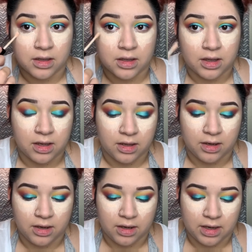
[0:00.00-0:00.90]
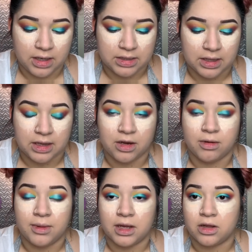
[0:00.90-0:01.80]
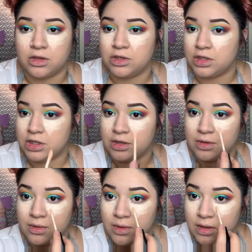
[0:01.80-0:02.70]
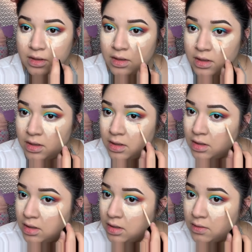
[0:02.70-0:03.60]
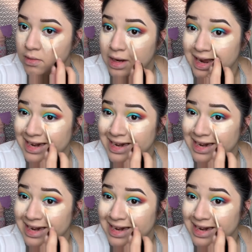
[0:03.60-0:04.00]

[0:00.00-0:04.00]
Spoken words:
color and it's a little bit closer to what I